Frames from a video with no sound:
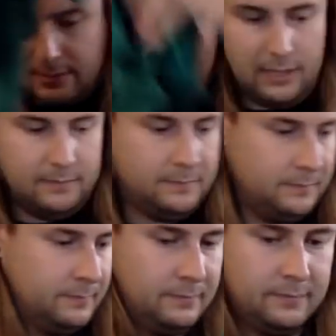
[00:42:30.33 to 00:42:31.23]
Okay.
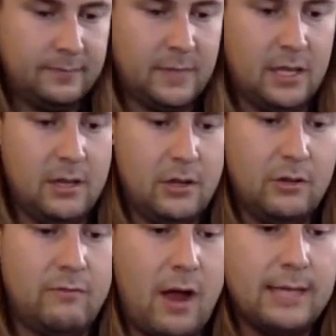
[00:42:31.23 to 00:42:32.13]

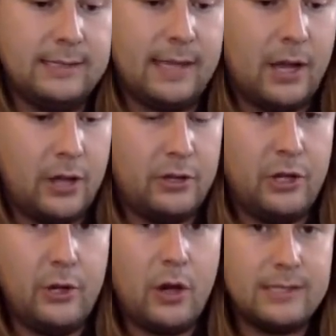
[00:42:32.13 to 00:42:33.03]
Right, so
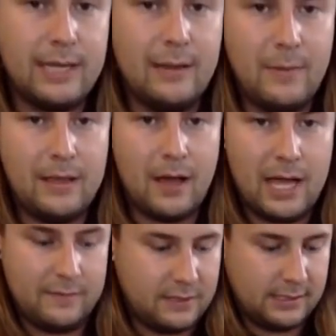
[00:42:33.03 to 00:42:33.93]
you are telling me that I
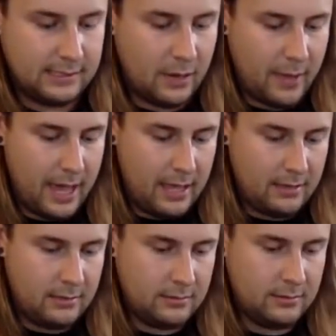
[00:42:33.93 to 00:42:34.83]
have to sew it.
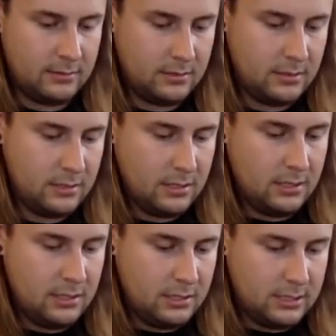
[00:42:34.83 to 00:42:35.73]

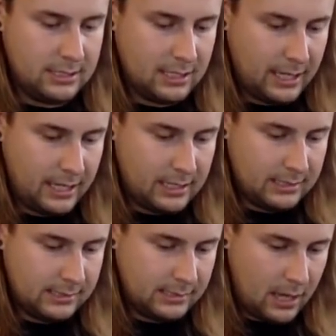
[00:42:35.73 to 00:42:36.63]
Just like
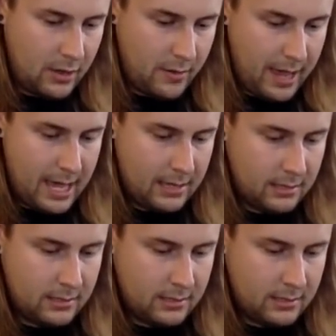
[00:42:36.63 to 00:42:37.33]
sew it.